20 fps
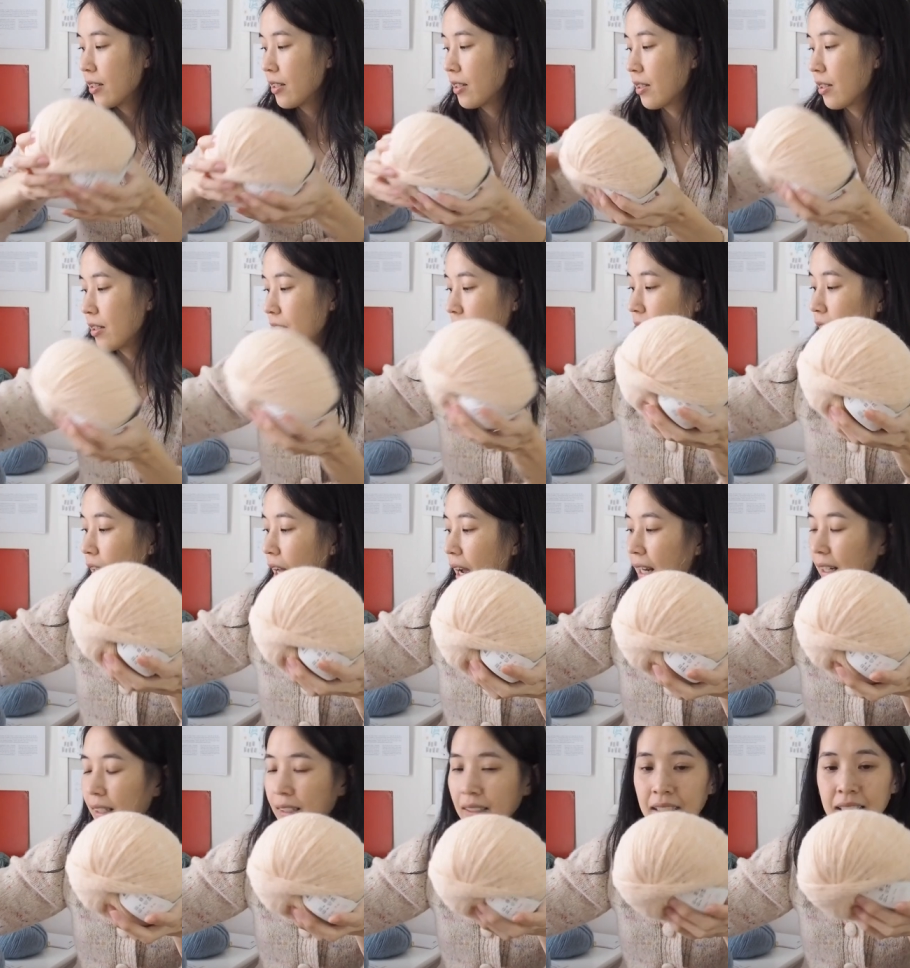
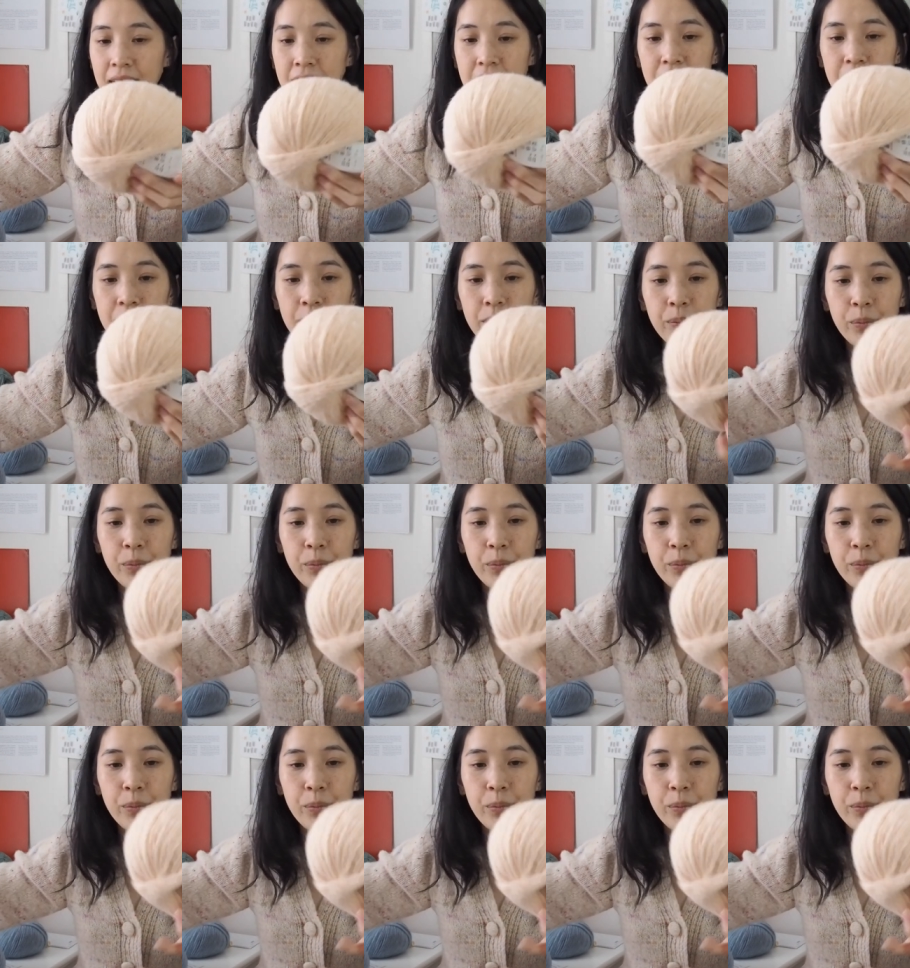slightly